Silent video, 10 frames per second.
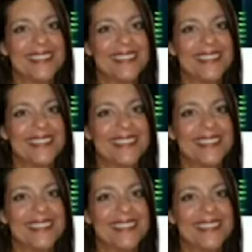
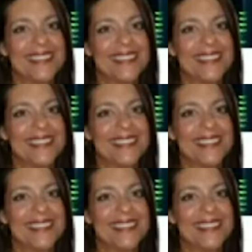
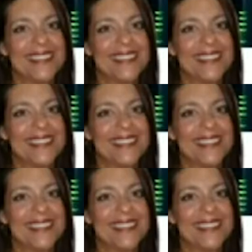
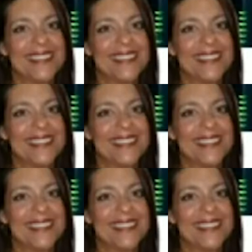[no speech]